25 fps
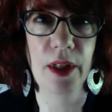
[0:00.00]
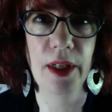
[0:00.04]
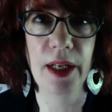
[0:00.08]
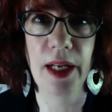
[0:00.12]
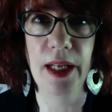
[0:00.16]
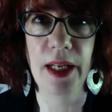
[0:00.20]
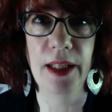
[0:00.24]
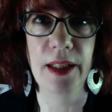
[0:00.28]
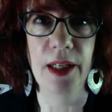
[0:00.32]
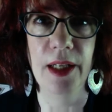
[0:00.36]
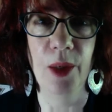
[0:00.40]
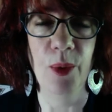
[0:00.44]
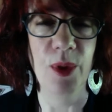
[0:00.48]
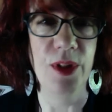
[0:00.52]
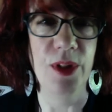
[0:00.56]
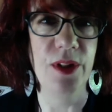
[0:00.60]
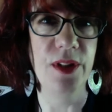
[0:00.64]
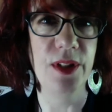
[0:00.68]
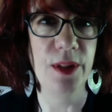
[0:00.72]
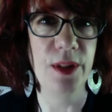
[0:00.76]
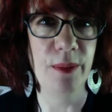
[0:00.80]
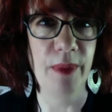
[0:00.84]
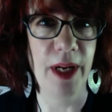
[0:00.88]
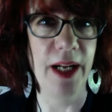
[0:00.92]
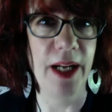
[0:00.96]
And then I went to
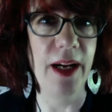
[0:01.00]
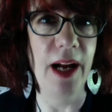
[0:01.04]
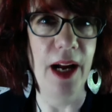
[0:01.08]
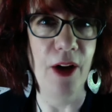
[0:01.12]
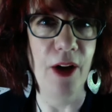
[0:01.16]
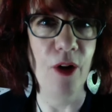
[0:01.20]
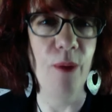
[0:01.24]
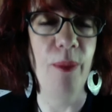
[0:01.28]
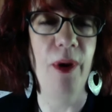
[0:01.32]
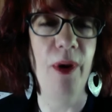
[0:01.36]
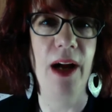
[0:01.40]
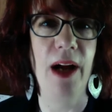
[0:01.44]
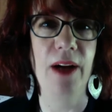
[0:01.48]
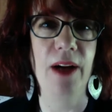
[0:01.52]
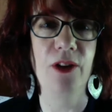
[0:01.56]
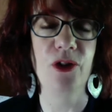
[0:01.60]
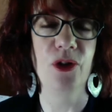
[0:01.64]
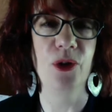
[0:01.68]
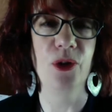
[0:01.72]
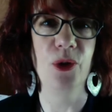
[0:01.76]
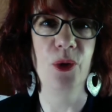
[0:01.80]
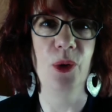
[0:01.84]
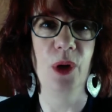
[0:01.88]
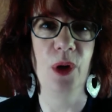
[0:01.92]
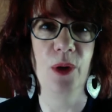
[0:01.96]
see my chiropractor,
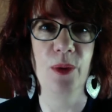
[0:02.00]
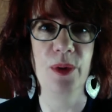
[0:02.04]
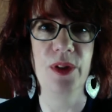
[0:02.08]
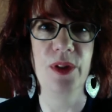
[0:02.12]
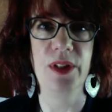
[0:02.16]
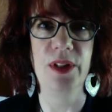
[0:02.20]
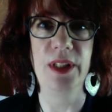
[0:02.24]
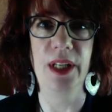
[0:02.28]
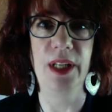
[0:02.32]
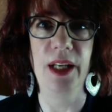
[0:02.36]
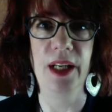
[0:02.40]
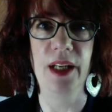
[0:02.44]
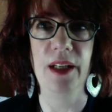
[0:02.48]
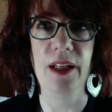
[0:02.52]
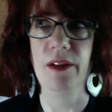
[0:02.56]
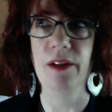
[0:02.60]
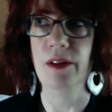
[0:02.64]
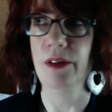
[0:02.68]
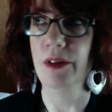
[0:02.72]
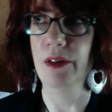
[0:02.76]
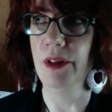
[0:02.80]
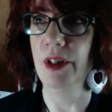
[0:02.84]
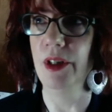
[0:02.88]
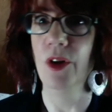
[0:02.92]
who I was seeing,